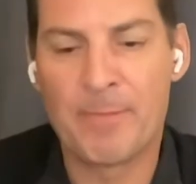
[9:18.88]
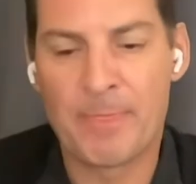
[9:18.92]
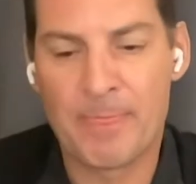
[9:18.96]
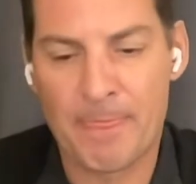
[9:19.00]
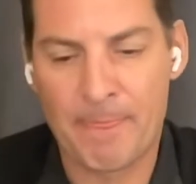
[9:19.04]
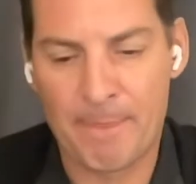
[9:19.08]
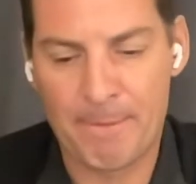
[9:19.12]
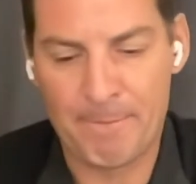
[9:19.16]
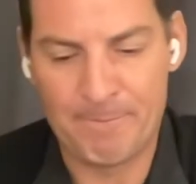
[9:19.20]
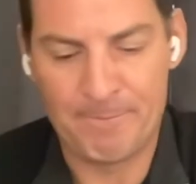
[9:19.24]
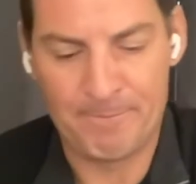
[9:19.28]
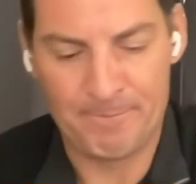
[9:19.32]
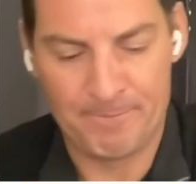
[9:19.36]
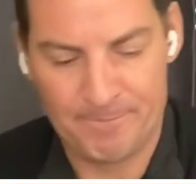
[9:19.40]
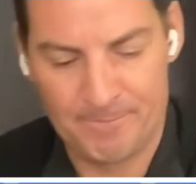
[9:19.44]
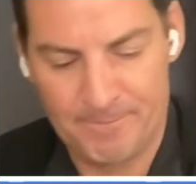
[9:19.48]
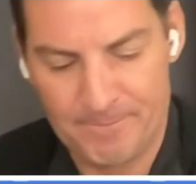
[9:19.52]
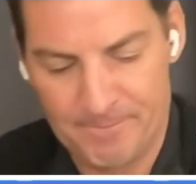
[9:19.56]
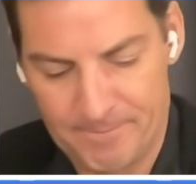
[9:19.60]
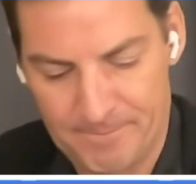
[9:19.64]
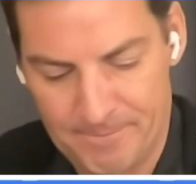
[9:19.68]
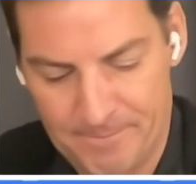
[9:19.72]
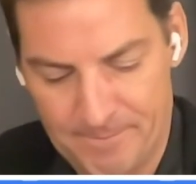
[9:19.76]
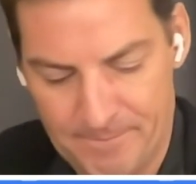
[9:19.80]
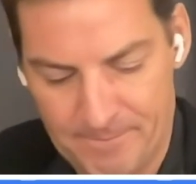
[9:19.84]

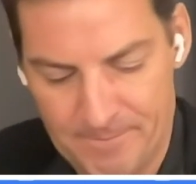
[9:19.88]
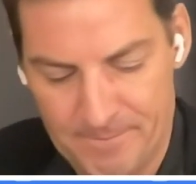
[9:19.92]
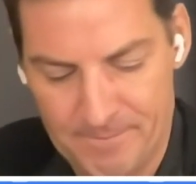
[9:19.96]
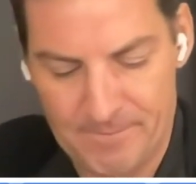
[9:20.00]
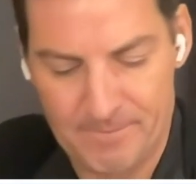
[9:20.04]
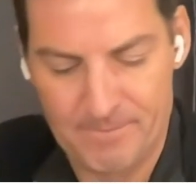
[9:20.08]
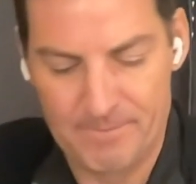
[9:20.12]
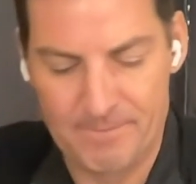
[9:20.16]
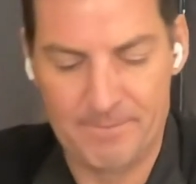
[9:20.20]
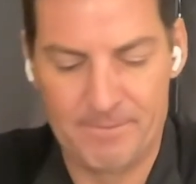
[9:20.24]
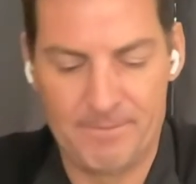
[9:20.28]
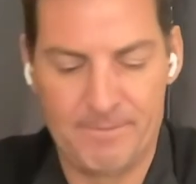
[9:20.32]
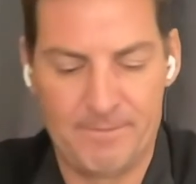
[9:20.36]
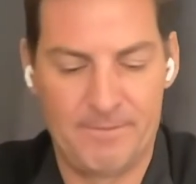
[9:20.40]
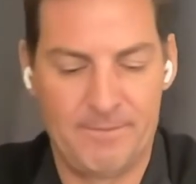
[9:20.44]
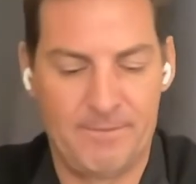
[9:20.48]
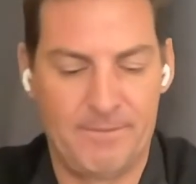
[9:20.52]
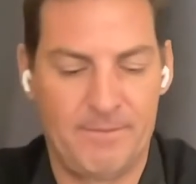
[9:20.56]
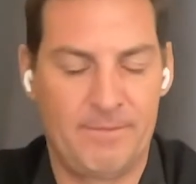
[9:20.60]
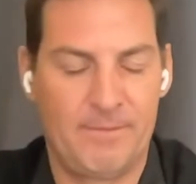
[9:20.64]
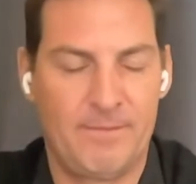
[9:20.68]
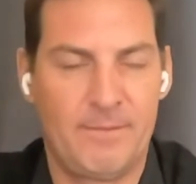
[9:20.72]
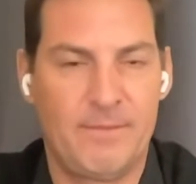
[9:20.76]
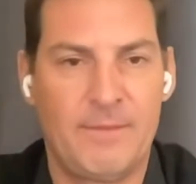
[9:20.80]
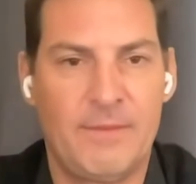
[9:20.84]

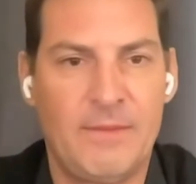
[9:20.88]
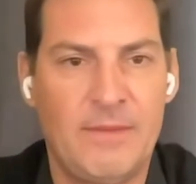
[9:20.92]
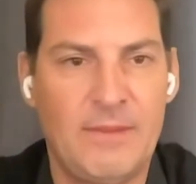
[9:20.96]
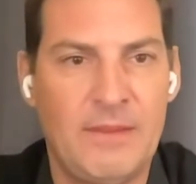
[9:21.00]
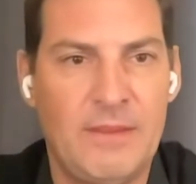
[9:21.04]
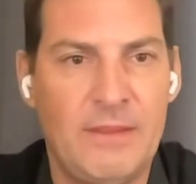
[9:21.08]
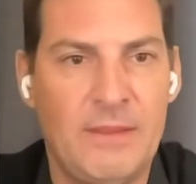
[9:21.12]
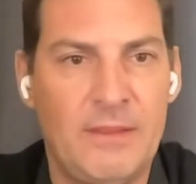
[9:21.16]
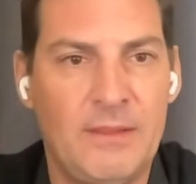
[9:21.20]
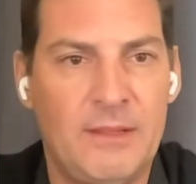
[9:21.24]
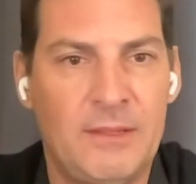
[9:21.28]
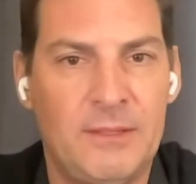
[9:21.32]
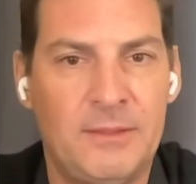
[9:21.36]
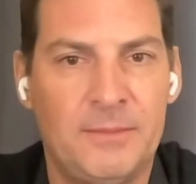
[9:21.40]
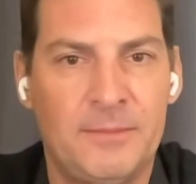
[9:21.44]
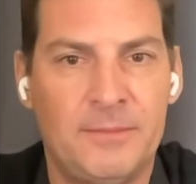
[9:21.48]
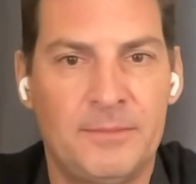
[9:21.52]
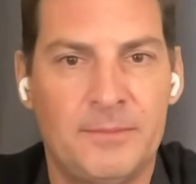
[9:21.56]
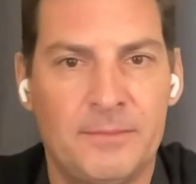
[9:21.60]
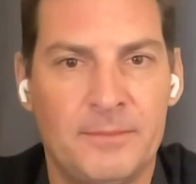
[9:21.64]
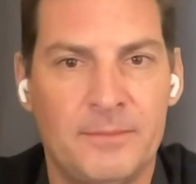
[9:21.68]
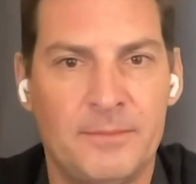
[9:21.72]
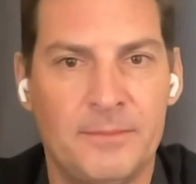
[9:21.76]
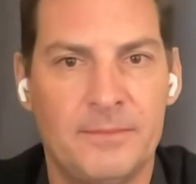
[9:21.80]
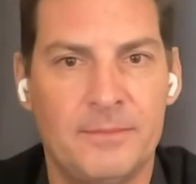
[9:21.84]

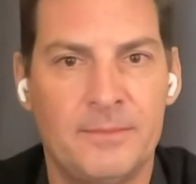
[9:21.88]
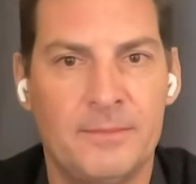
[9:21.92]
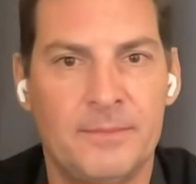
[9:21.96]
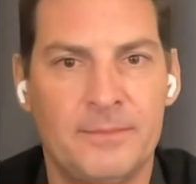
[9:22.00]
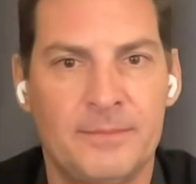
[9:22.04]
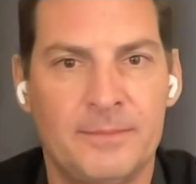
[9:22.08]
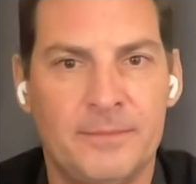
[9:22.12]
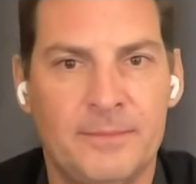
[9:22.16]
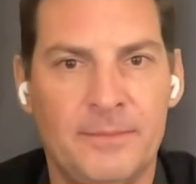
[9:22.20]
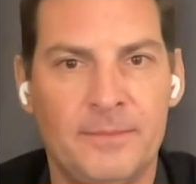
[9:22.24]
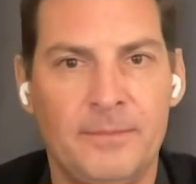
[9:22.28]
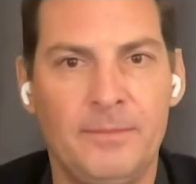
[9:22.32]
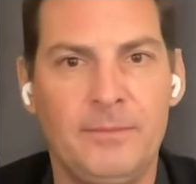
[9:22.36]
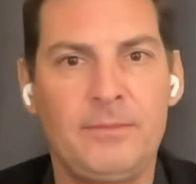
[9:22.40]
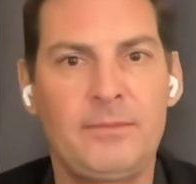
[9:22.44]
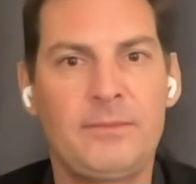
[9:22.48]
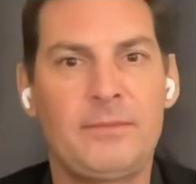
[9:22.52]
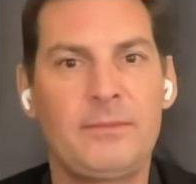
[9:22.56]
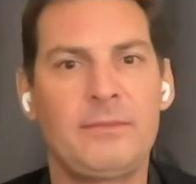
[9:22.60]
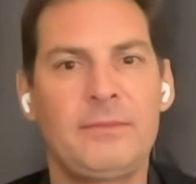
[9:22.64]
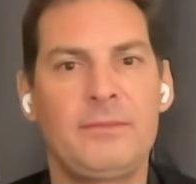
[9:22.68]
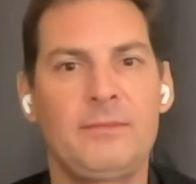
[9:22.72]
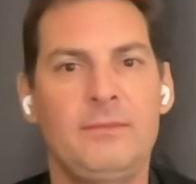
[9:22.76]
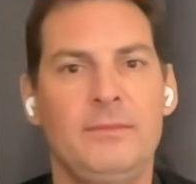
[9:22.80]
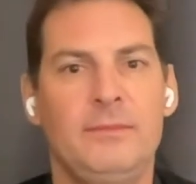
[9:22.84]

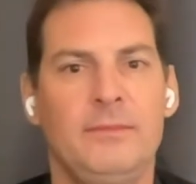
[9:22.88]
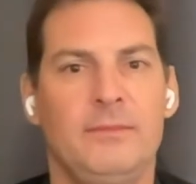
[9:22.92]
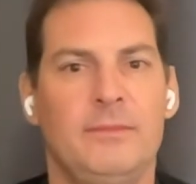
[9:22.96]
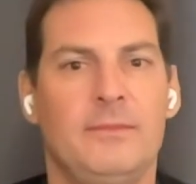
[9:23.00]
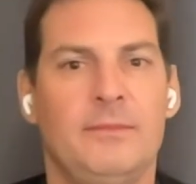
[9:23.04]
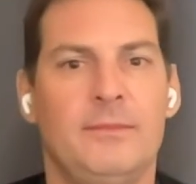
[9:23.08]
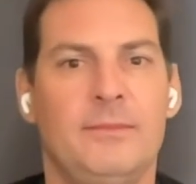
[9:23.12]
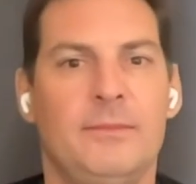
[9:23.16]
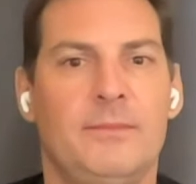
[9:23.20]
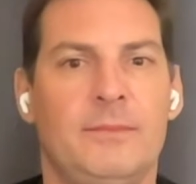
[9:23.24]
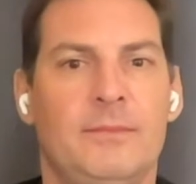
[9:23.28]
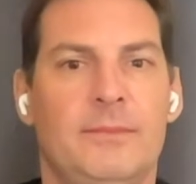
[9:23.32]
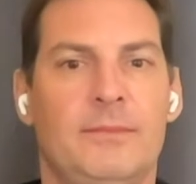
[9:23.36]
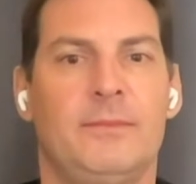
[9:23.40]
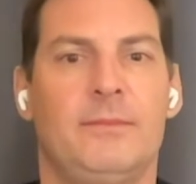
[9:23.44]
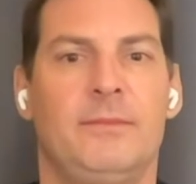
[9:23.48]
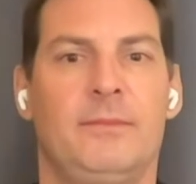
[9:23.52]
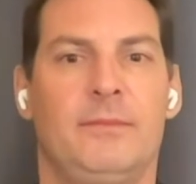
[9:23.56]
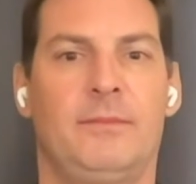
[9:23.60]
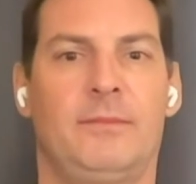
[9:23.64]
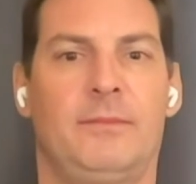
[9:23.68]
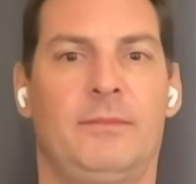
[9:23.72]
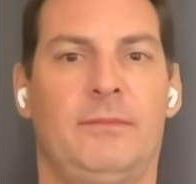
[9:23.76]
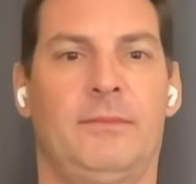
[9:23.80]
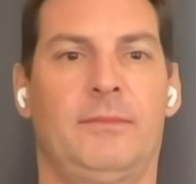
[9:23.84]

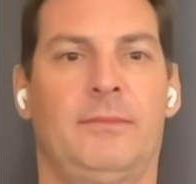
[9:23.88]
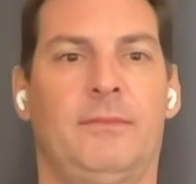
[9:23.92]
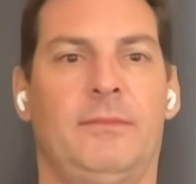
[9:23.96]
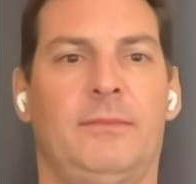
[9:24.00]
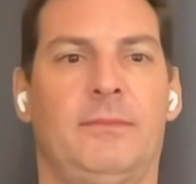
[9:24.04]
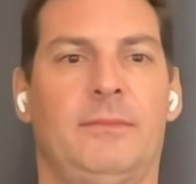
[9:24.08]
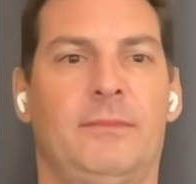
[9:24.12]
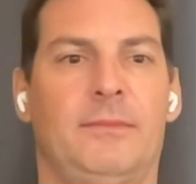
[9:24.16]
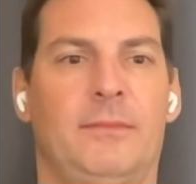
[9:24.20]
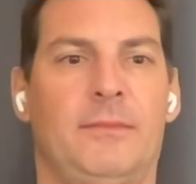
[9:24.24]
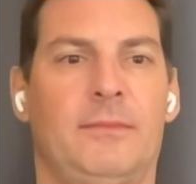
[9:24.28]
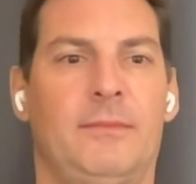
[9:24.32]
(silent)